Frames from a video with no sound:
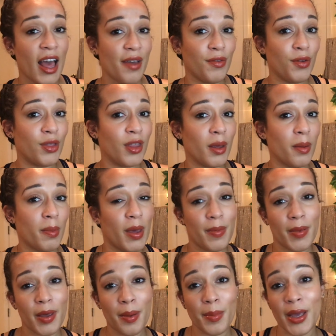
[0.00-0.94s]
If you think
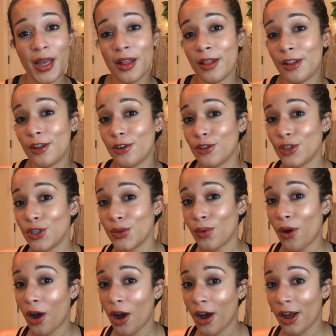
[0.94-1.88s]
maybe I'm being a little
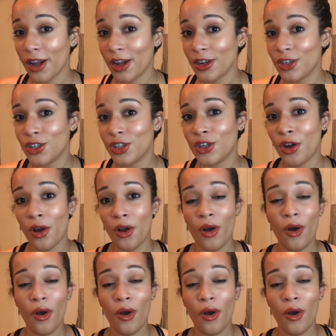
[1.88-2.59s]
too harsh